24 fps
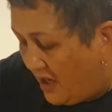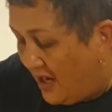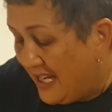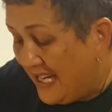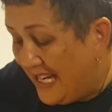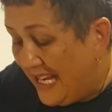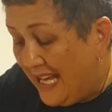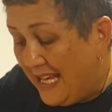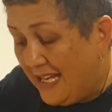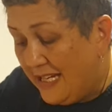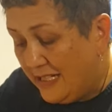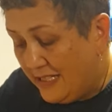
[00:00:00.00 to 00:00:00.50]
I
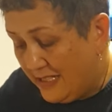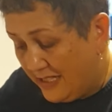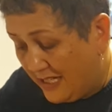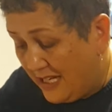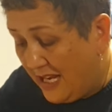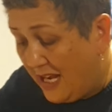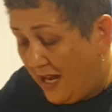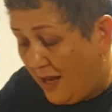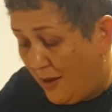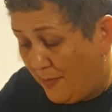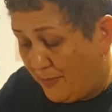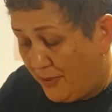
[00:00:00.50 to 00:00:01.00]
added a
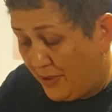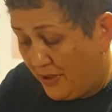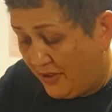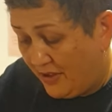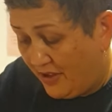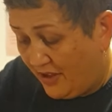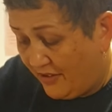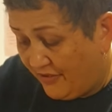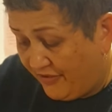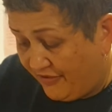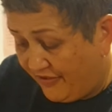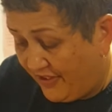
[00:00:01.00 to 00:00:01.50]
cup
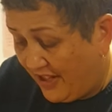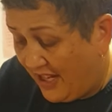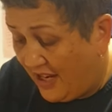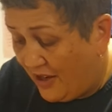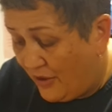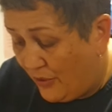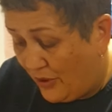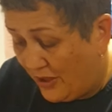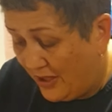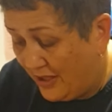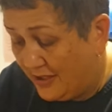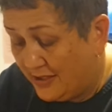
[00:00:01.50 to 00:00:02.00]
of
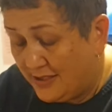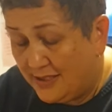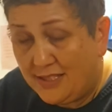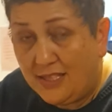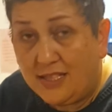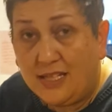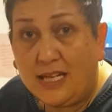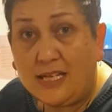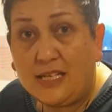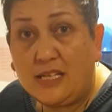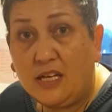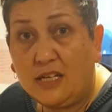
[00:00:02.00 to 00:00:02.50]
flour, so
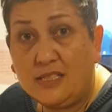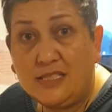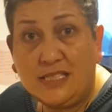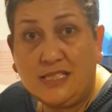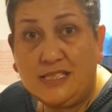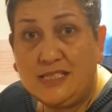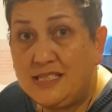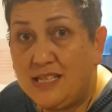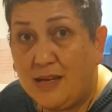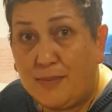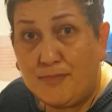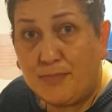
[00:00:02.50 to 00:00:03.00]
lucky I
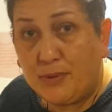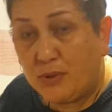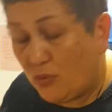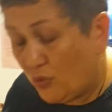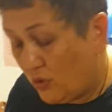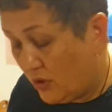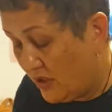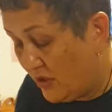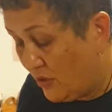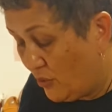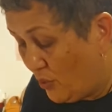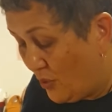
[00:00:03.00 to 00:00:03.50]
didn't dump it
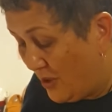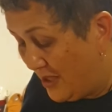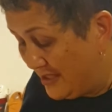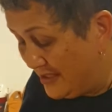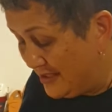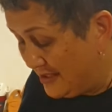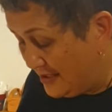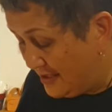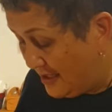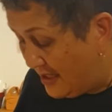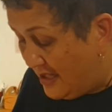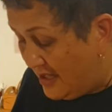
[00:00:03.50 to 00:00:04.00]
all in at
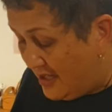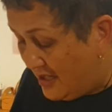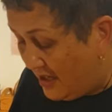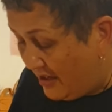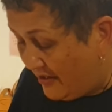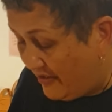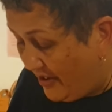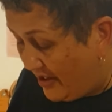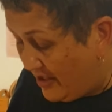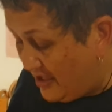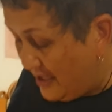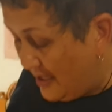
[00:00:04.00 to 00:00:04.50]
once.
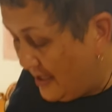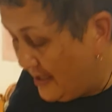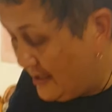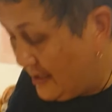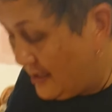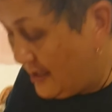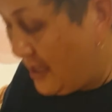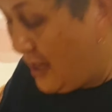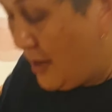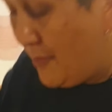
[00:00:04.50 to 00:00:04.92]
I've only added a